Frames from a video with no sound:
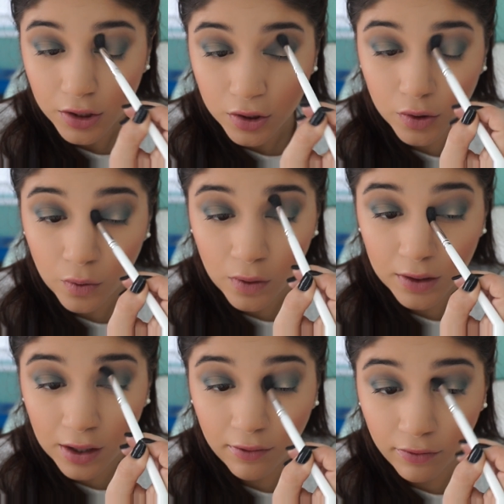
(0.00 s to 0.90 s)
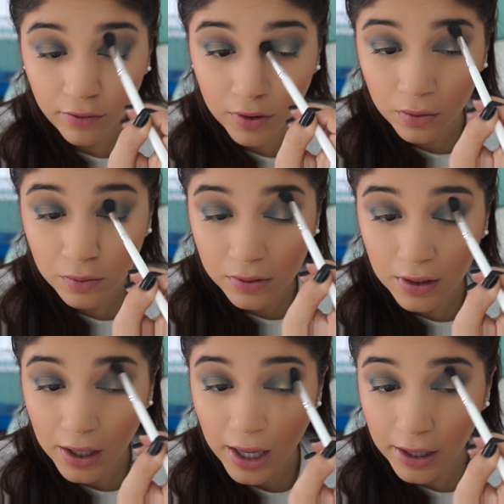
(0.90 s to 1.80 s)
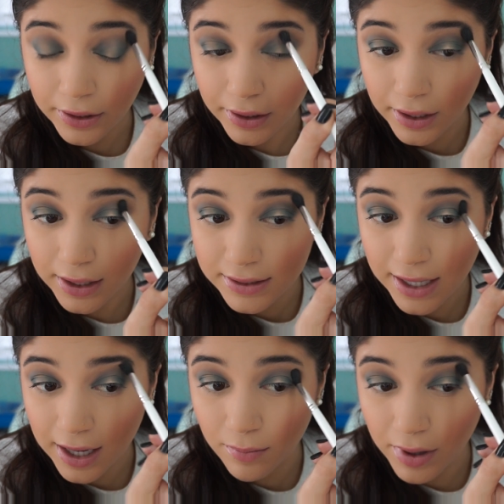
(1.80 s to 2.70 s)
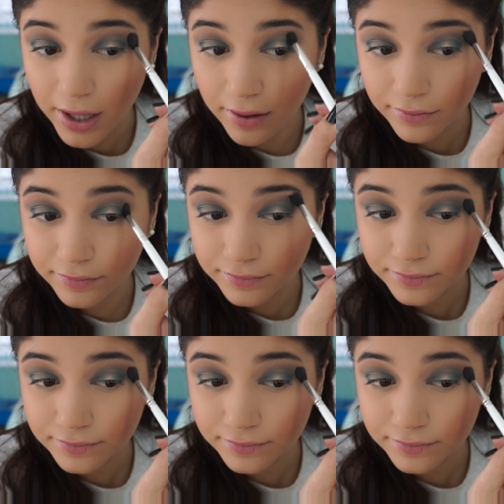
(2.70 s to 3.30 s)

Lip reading: to diffuse the color a tad bit.